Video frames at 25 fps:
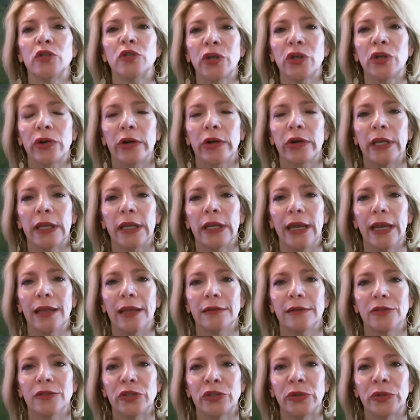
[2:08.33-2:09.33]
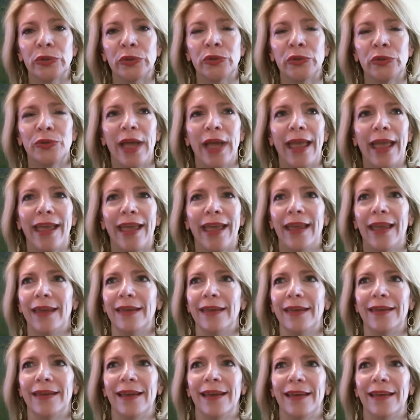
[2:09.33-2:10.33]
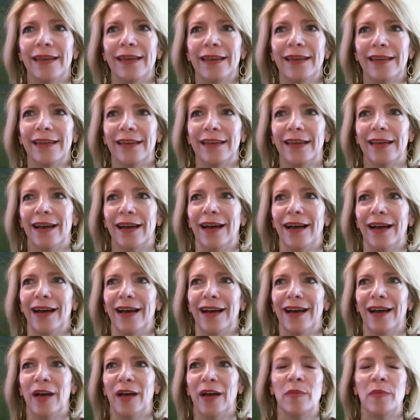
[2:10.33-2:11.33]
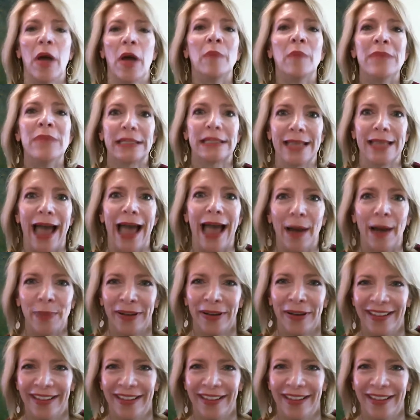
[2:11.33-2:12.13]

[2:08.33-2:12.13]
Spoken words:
turning into a mishap.